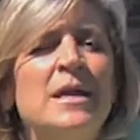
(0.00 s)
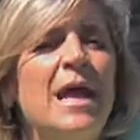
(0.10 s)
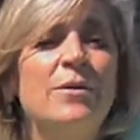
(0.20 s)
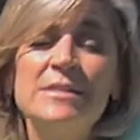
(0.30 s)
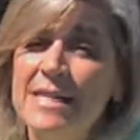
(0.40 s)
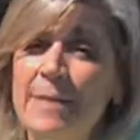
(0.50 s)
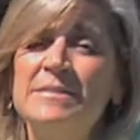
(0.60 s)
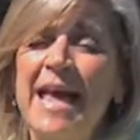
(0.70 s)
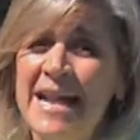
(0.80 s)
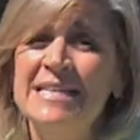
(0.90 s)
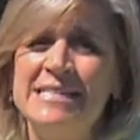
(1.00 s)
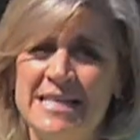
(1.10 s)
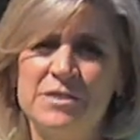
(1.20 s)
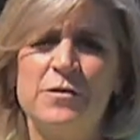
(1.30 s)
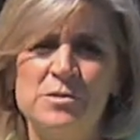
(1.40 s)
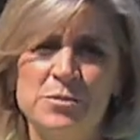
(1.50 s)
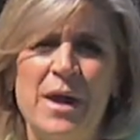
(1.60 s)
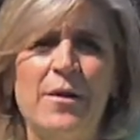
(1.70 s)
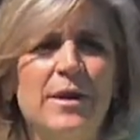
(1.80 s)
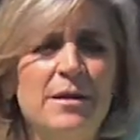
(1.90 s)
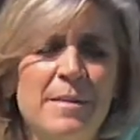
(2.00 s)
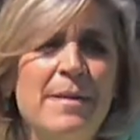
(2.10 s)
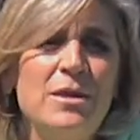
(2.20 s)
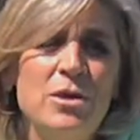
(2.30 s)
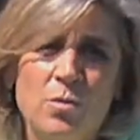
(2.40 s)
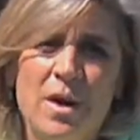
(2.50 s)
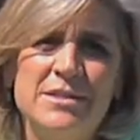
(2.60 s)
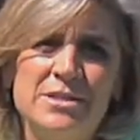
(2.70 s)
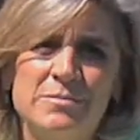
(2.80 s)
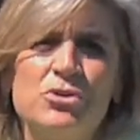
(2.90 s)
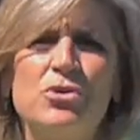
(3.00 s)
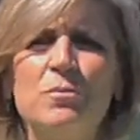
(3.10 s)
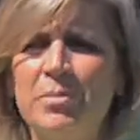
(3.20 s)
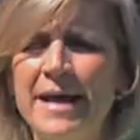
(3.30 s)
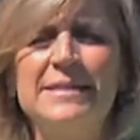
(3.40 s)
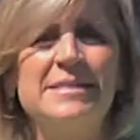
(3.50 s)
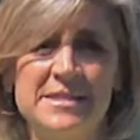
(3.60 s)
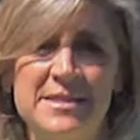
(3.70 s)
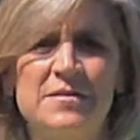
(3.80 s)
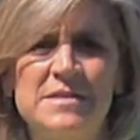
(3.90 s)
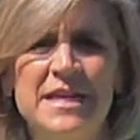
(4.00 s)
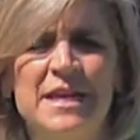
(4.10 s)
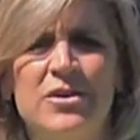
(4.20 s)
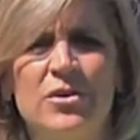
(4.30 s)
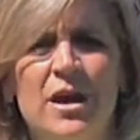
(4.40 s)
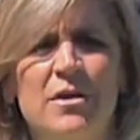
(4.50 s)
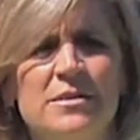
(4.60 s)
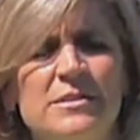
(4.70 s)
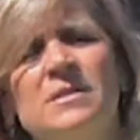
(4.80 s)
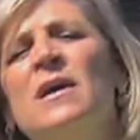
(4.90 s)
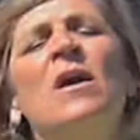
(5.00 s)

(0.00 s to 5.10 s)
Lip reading: Now it stops any seeds from sprouting, and maybe you want some certain plants to self-seed in your gardens.